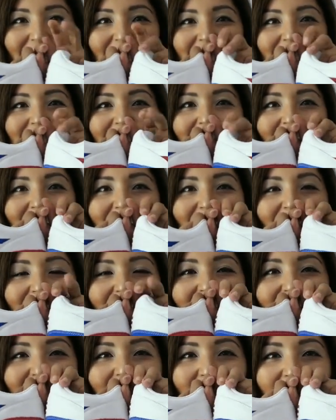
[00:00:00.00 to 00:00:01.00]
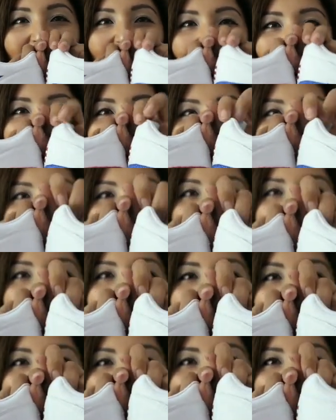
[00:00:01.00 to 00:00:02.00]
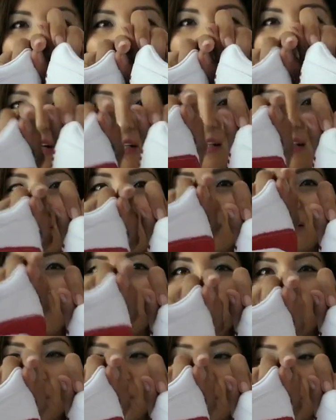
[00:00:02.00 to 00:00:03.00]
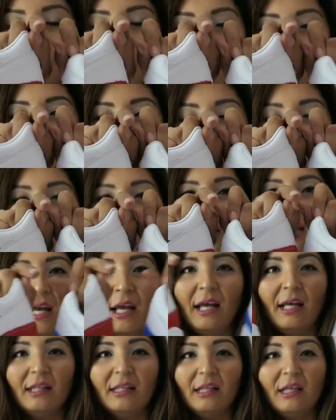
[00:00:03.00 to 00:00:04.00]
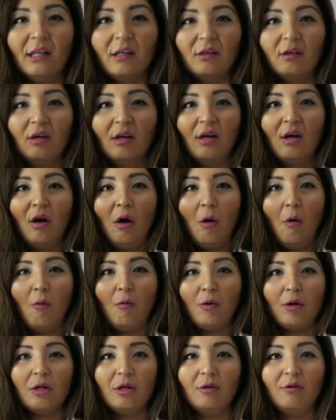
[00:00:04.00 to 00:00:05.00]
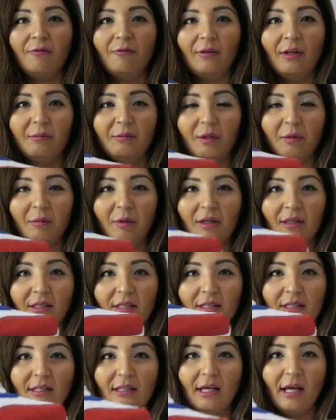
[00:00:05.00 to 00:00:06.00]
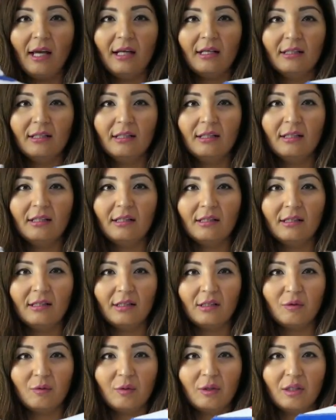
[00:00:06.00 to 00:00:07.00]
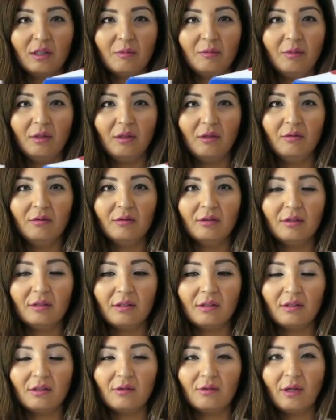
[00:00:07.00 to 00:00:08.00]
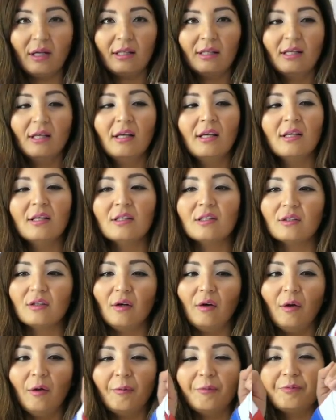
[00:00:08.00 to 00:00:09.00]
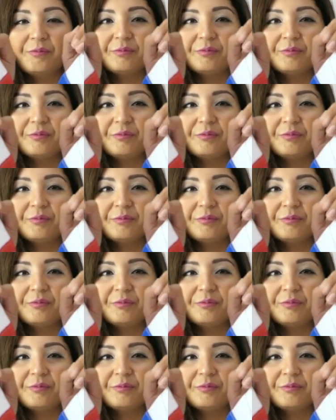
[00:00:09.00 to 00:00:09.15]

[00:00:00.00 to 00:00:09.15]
this Nike logo on this side is red and this one is blue, and then when you flip them on this side, this one is blue, this is red. So